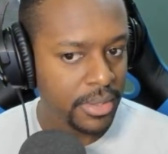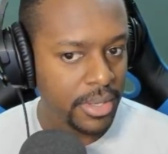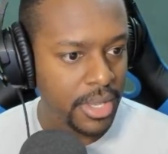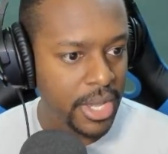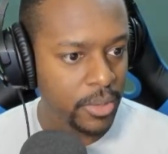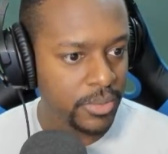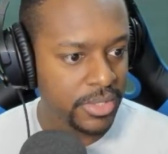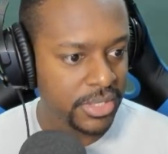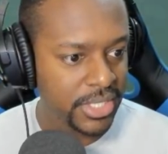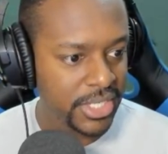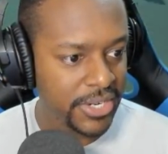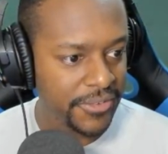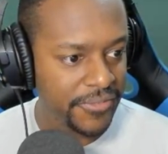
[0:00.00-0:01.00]
I don't
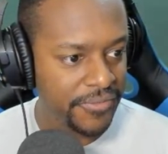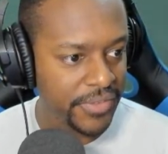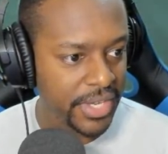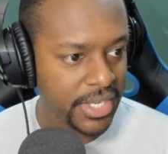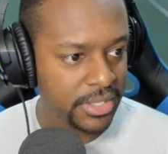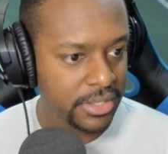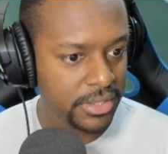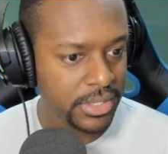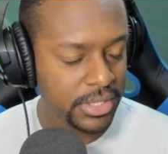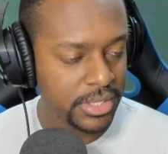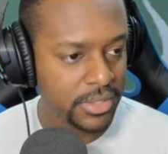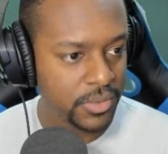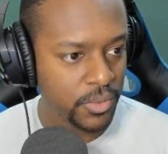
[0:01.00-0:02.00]
see any
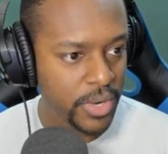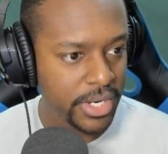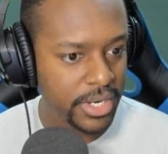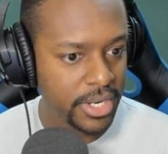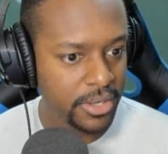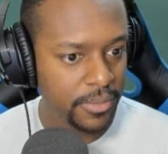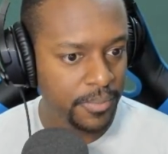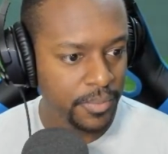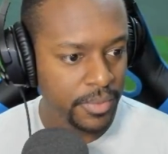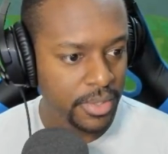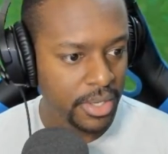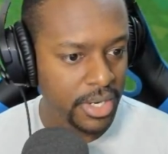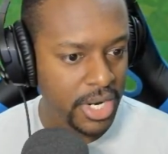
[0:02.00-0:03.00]
fins right now.
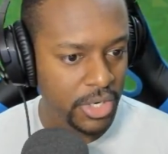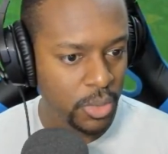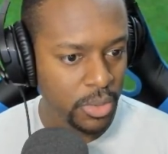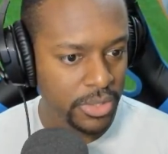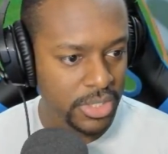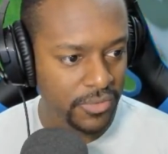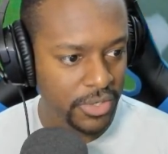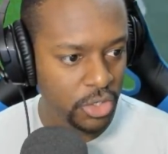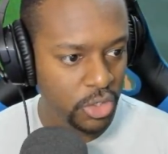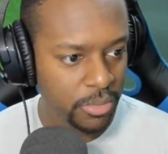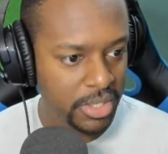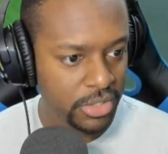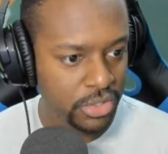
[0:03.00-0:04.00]
And I don't want this video
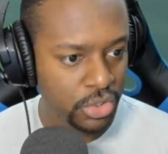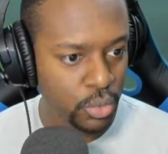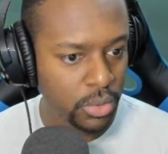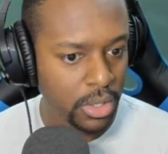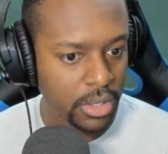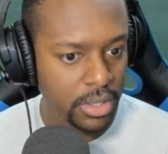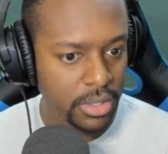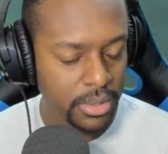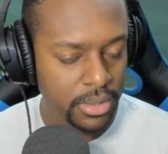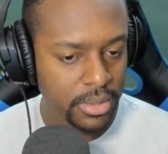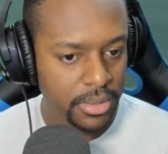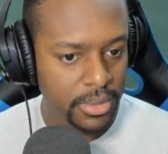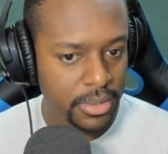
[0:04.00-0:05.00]
to be too long
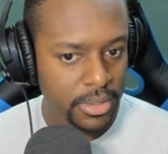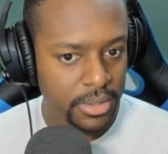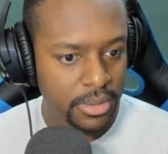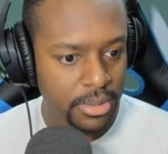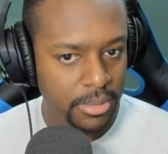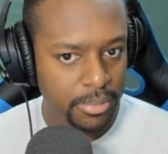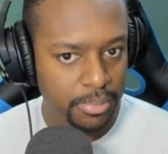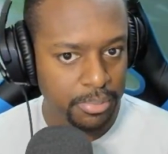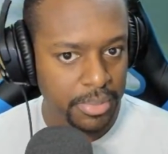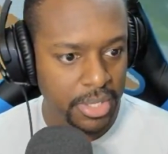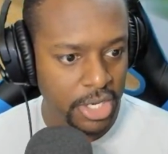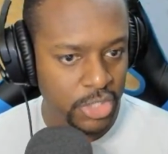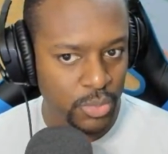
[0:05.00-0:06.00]

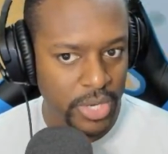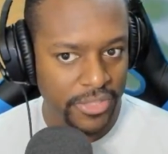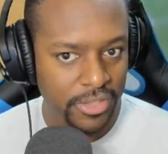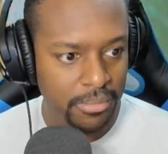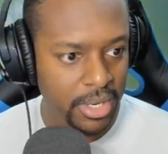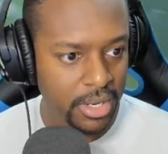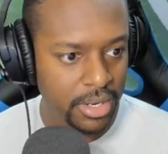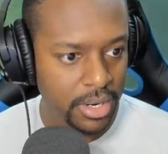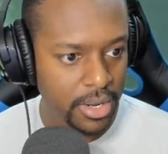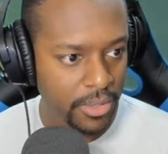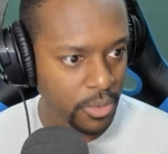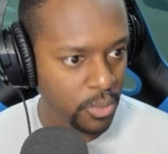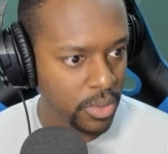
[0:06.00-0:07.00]
because we have to make
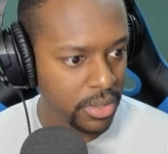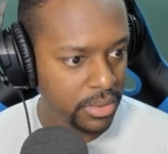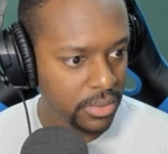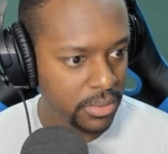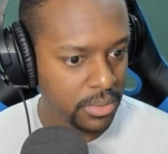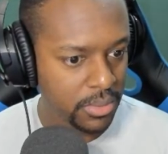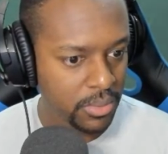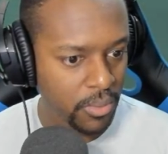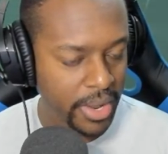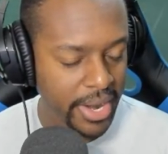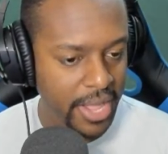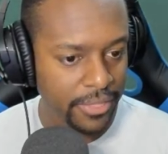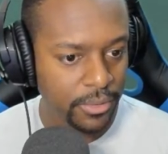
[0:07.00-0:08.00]
another one
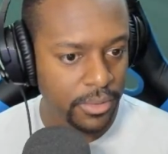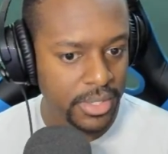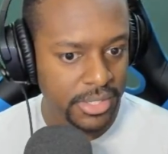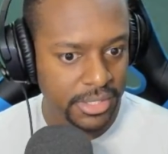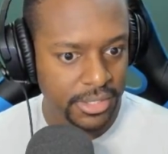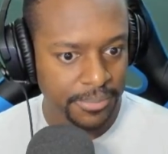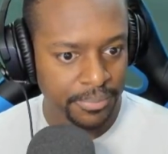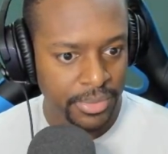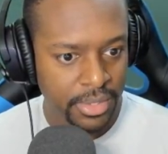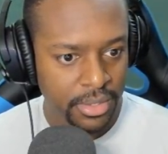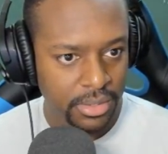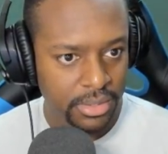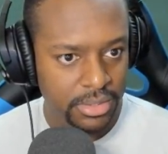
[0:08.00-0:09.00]
right after this.
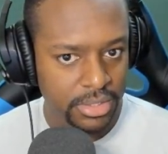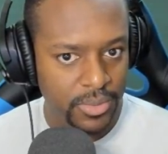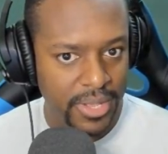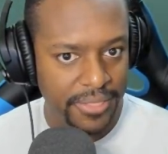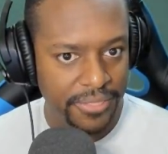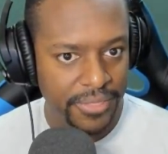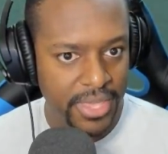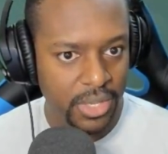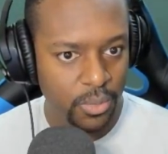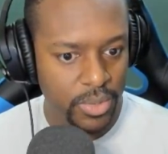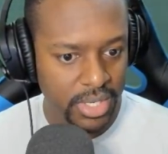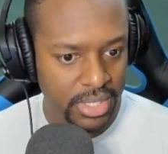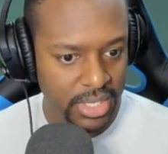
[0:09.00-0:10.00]
So I think
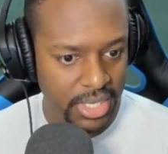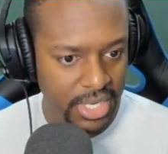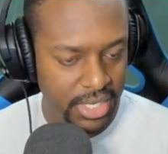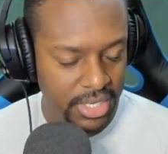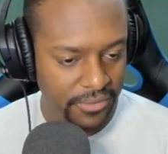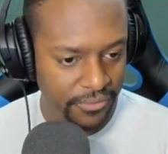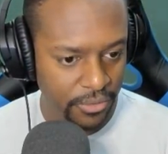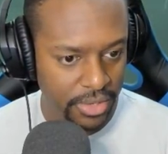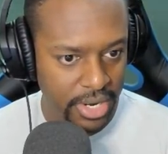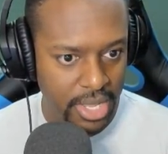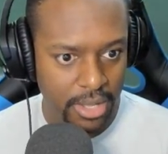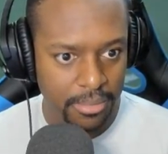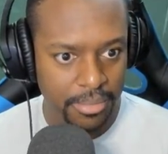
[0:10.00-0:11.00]
we can end it for
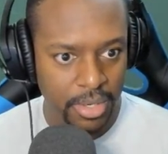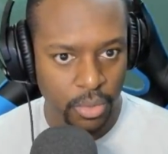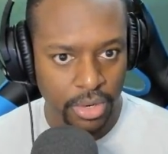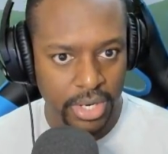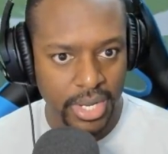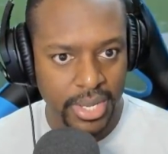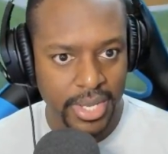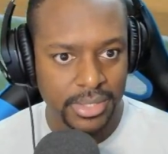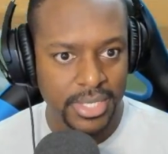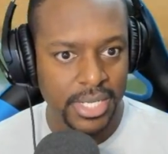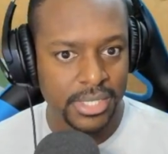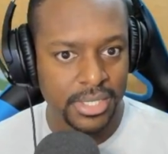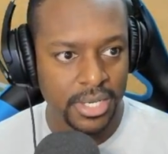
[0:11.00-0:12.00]
now, but we're going to catch
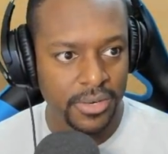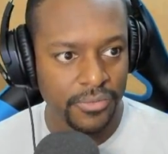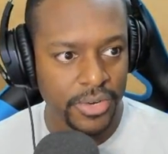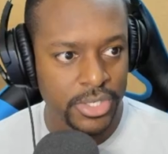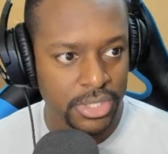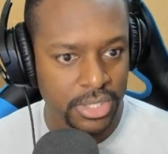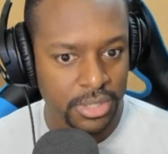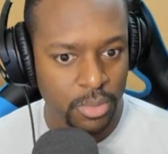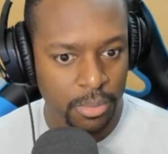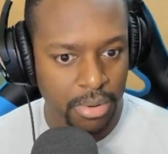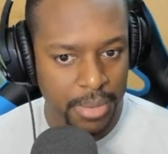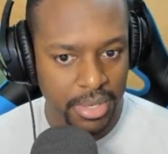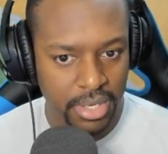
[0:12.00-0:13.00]
that sunfish and we're
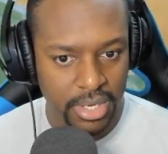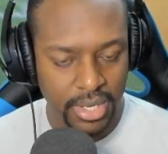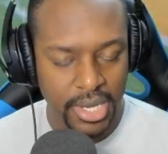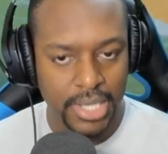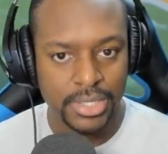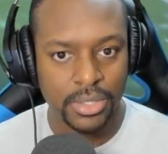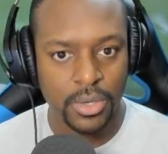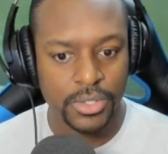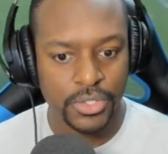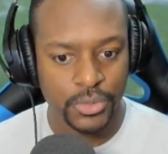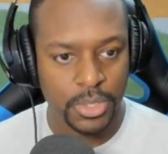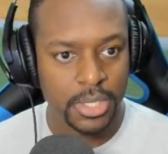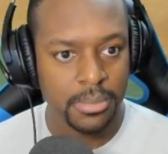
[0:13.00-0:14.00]
probably going to catch it on
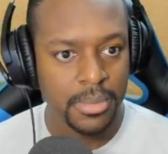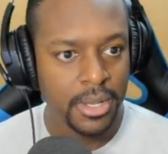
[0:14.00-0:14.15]
stream.